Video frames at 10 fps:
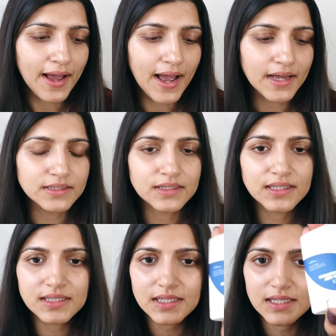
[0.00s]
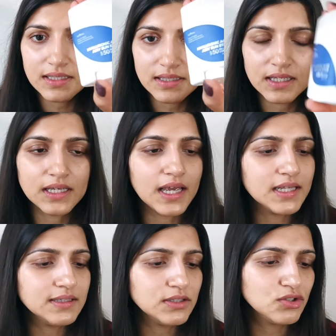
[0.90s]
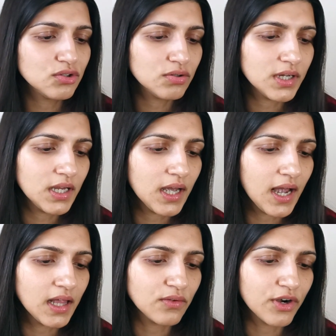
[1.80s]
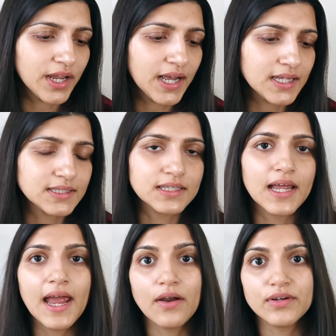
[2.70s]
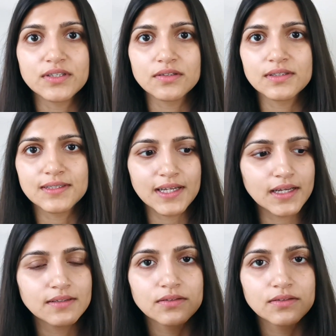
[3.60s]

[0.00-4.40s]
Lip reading: And this is the Isnatri Hyaluronic Acid Airy Sun Stick.